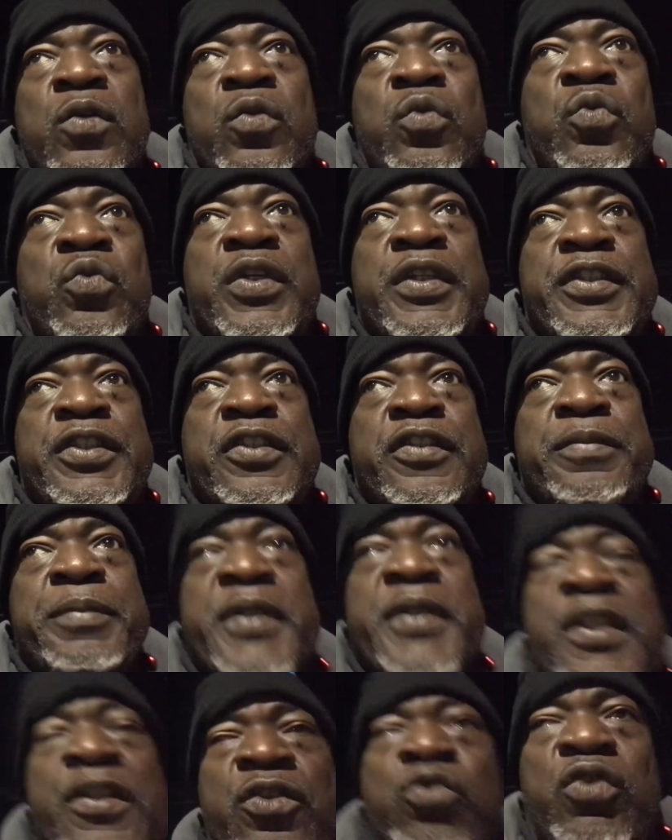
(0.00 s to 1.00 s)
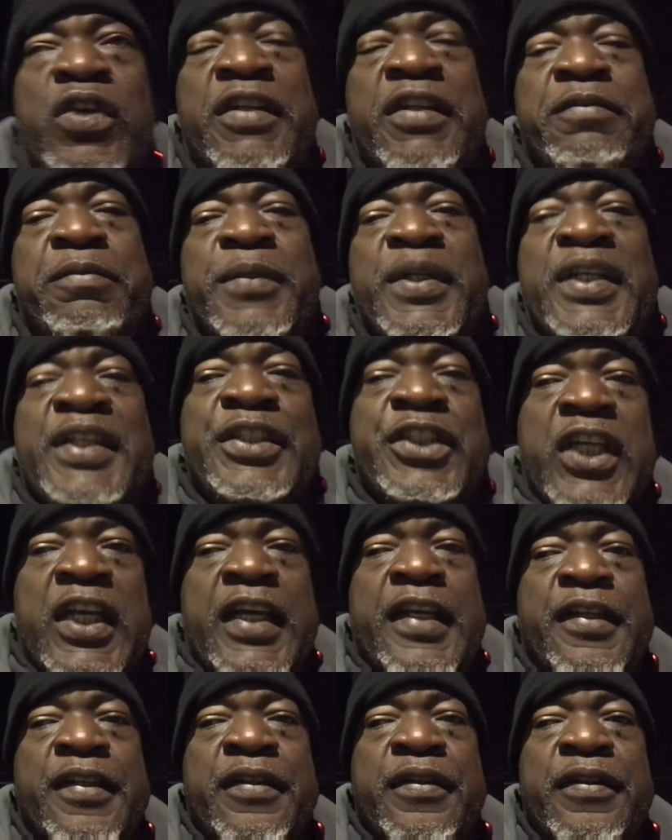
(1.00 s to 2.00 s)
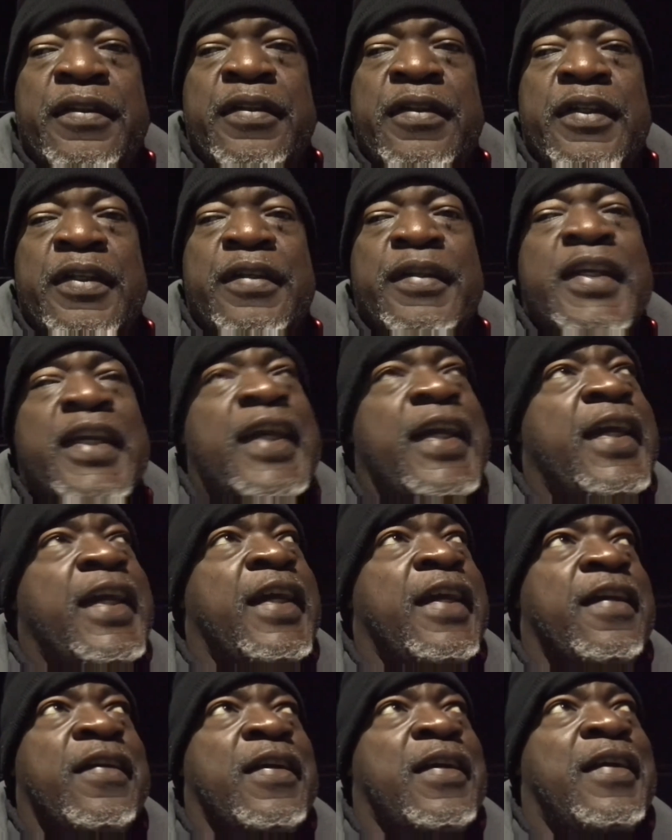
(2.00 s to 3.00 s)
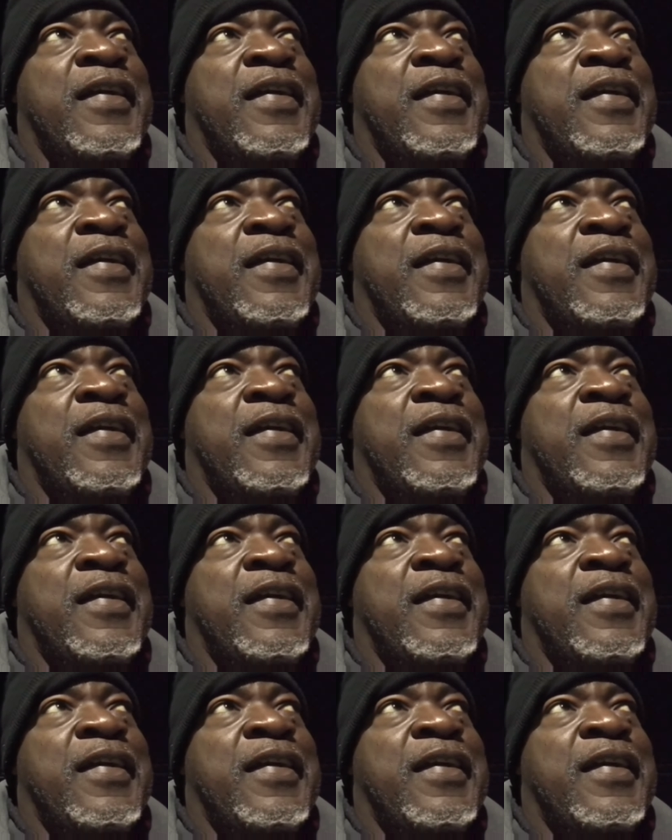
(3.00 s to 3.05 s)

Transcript: which is being threatened by China. Okay,